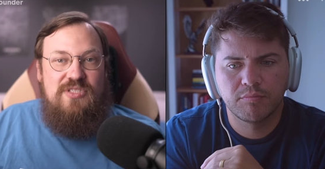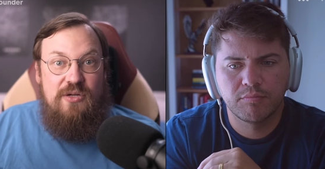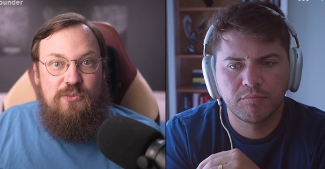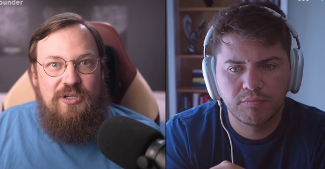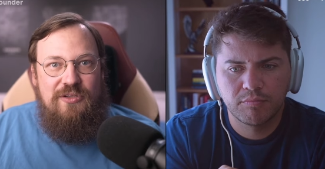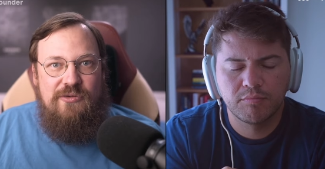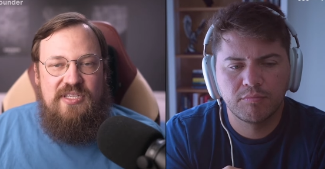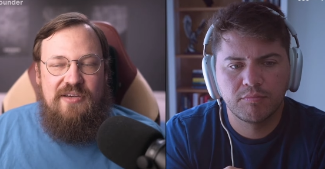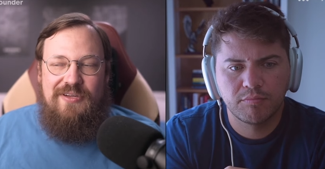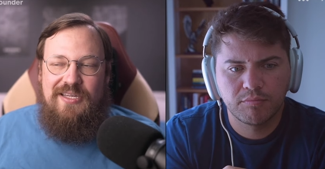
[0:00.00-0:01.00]
Speaker 1: and will use
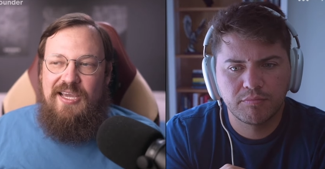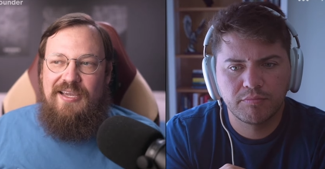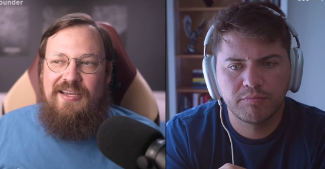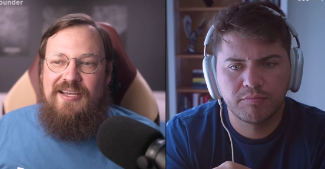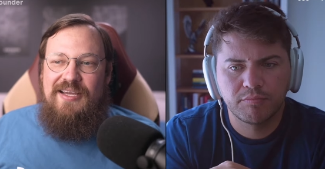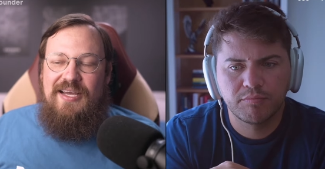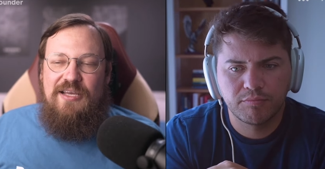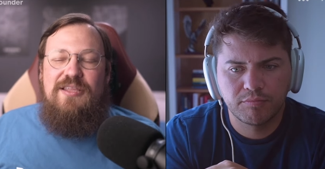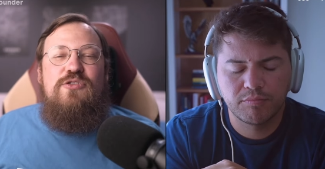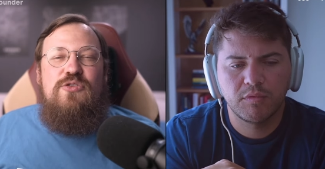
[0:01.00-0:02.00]
every day. I
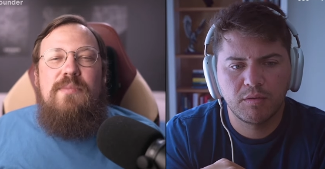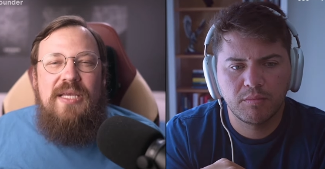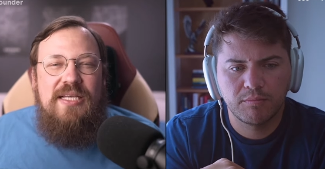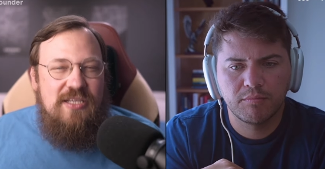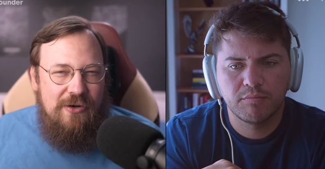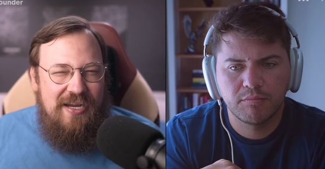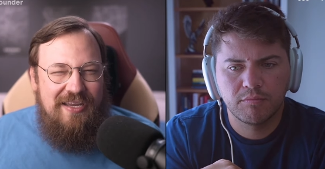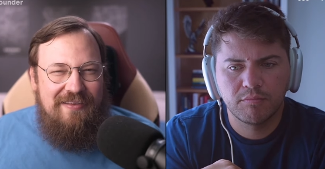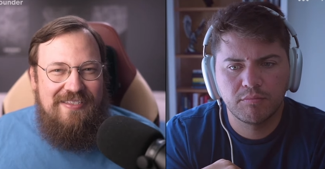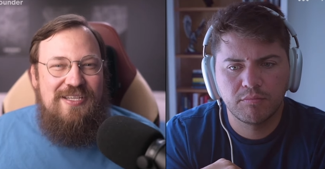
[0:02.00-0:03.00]
think dreaming is all
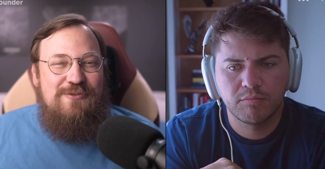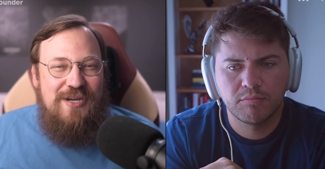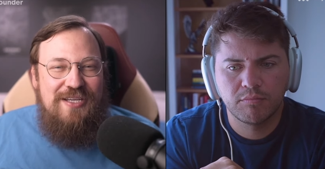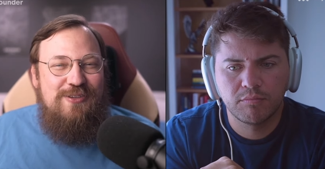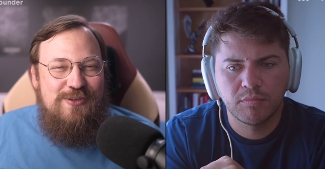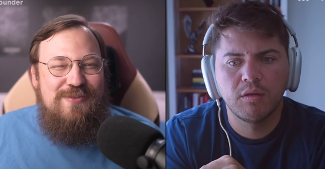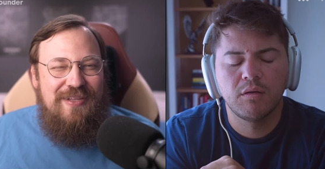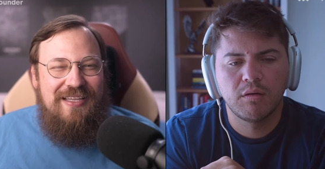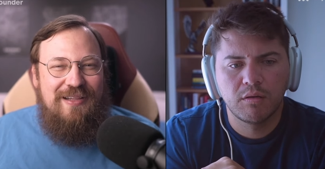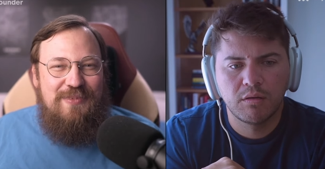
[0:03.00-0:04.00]
right. It's all right to dream a
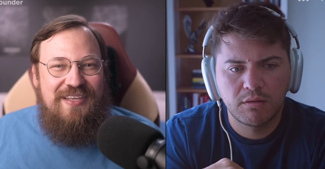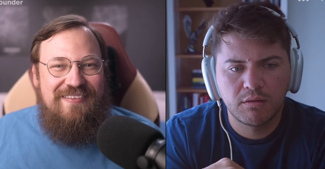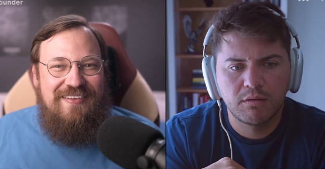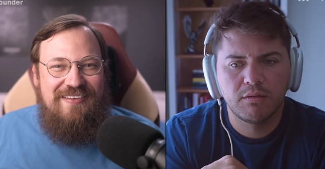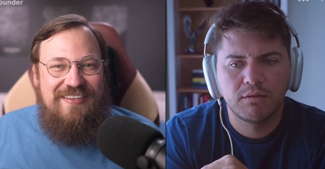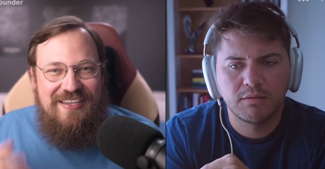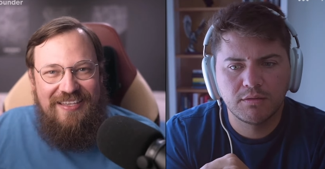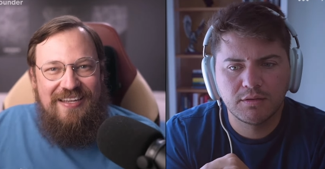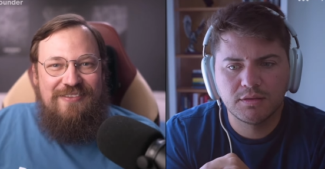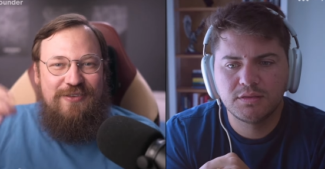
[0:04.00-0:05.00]
little bit and take
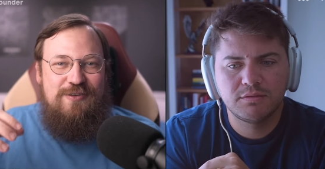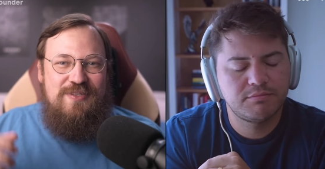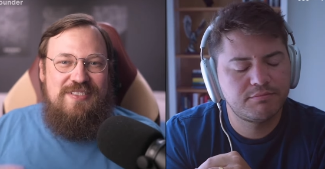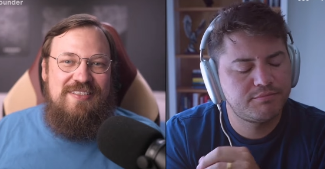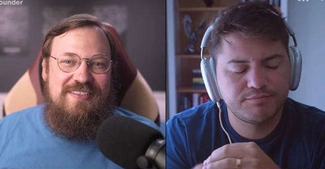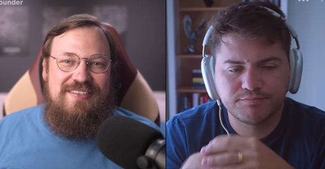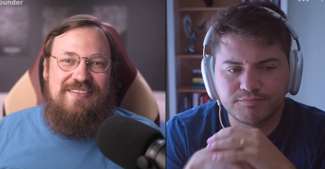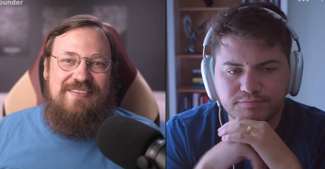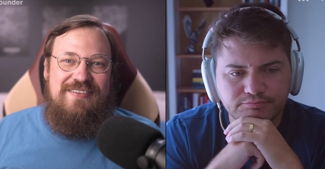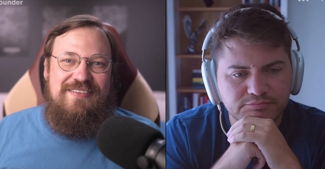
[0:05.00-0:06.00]
that into your business.
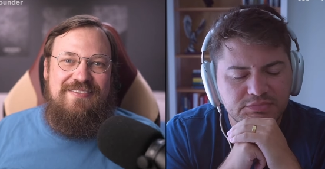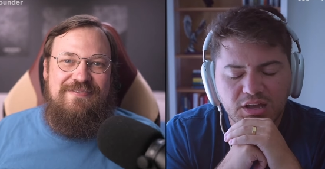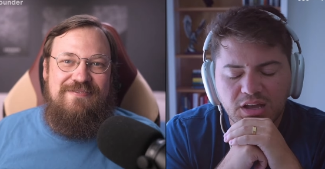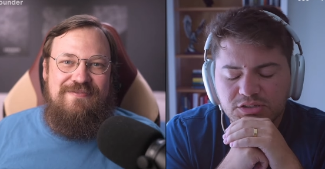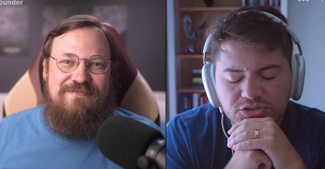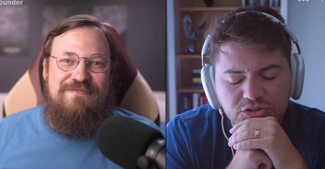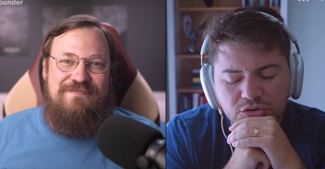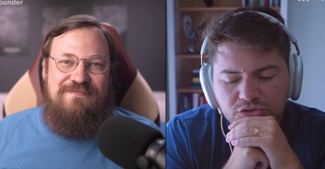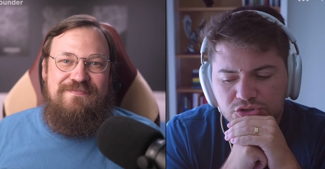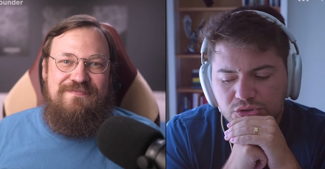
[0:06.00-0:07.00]
Speaker 2: That's so
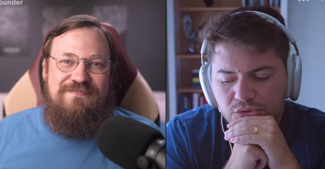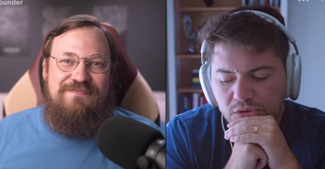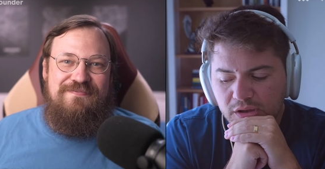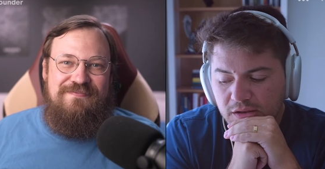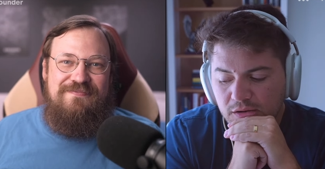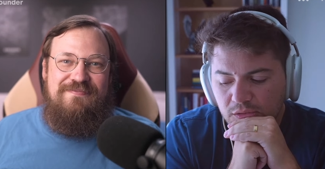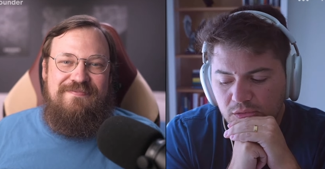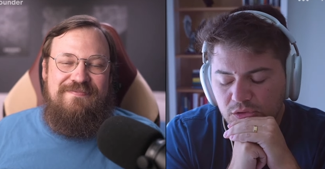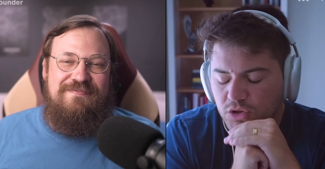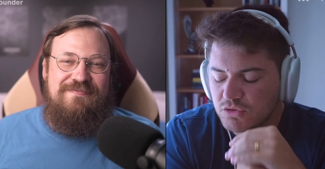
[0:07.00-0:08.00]
true. And
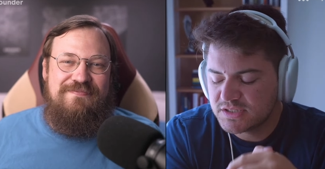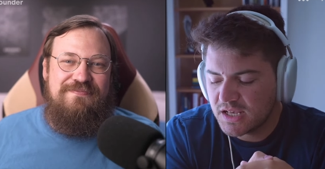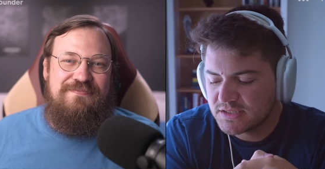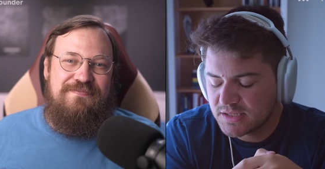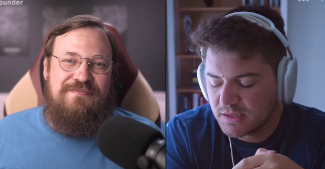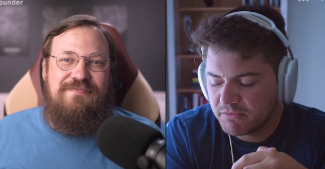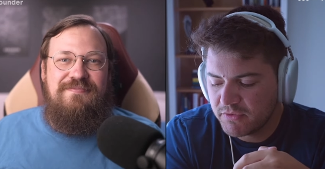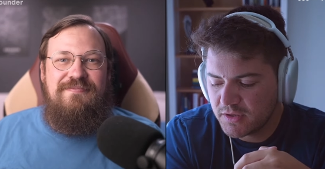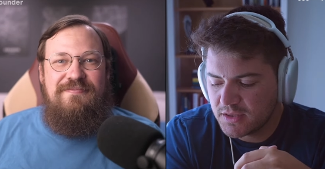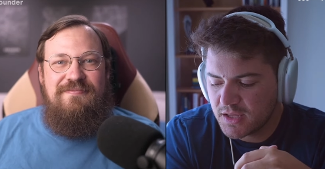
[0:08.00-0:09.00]
you said something
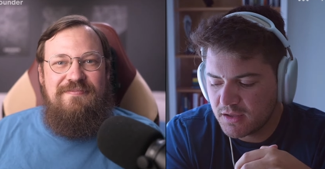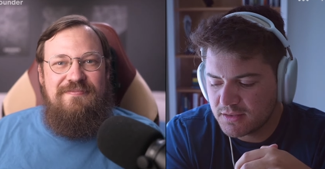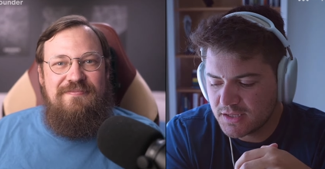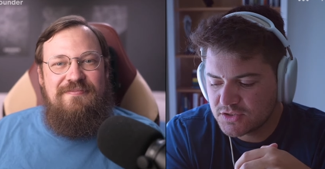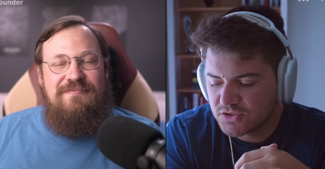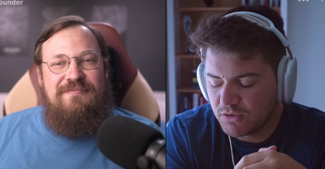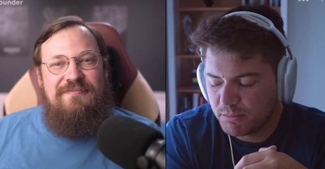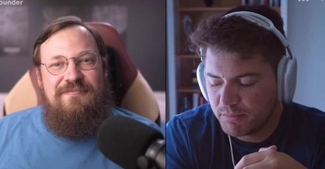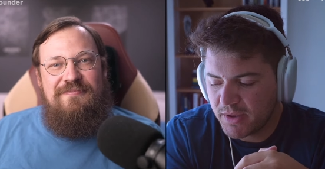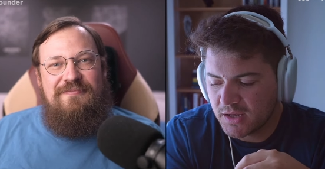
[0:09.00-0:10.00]
that that's so
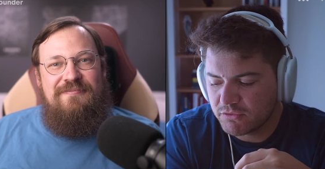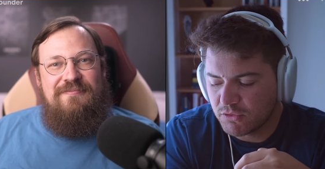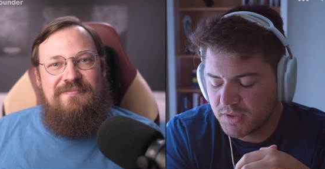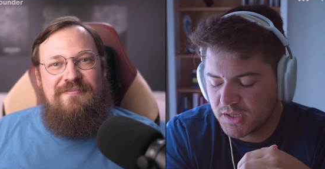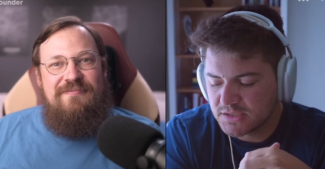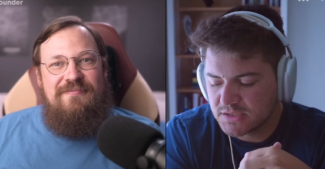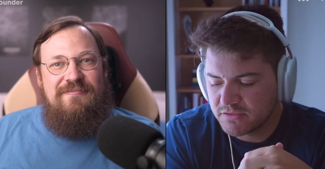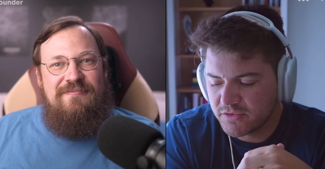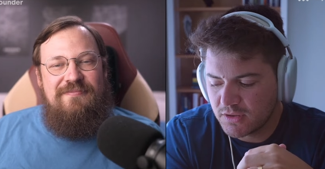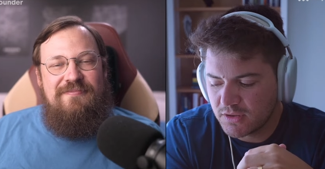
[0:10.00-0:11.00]
impactful because I
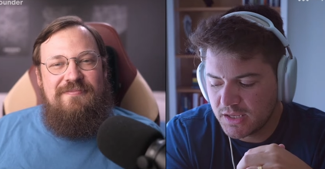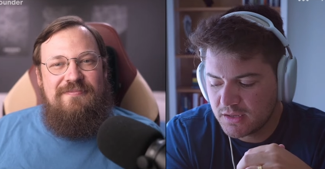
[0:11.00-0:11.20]
feel like